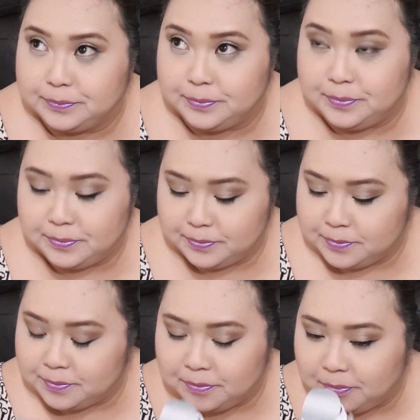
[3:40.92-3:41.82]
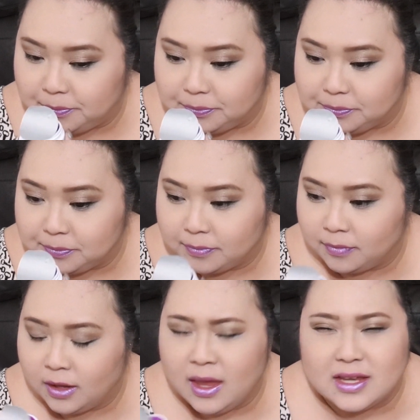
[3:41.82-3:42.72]

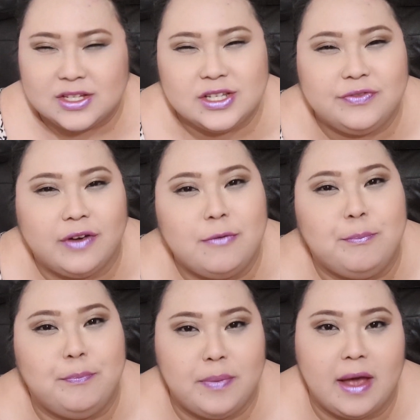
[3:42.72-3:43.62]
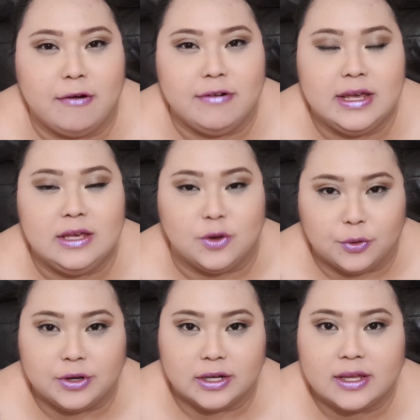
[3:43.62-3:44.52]
It's just very berry
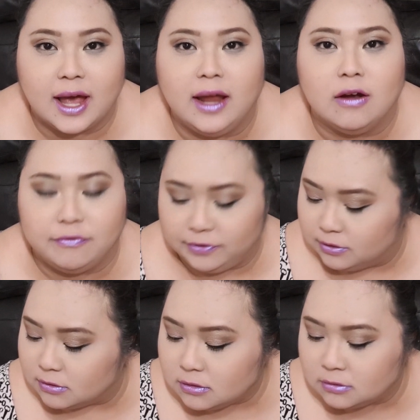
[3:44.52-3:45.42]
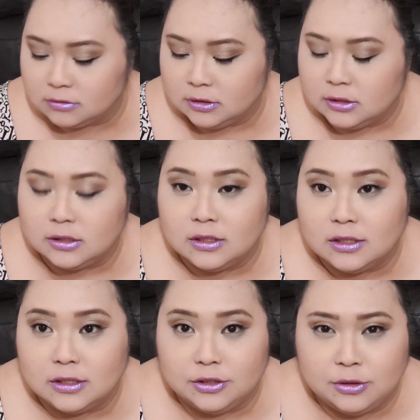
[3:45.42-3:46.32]
yogurt kind of feel.
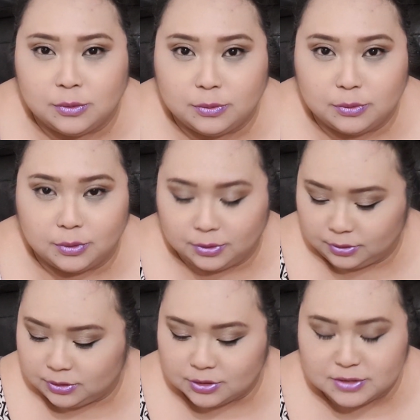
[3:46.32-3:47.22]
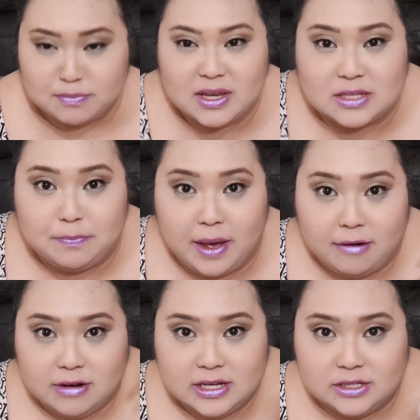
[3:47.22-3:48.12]
You know, those mixed
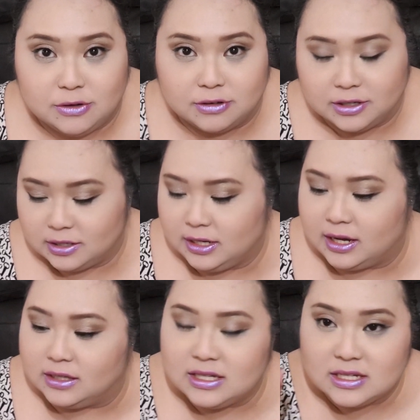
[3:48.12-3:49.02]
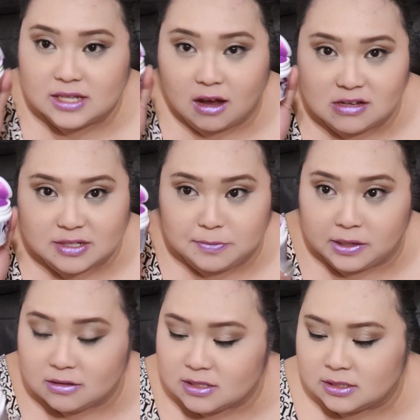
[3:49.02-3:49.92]
berries yogurt. Yeah, this is how it
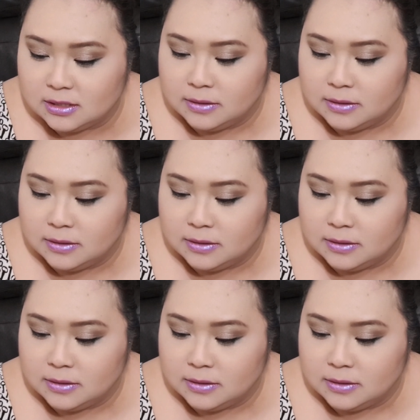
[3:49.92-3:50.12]
smells.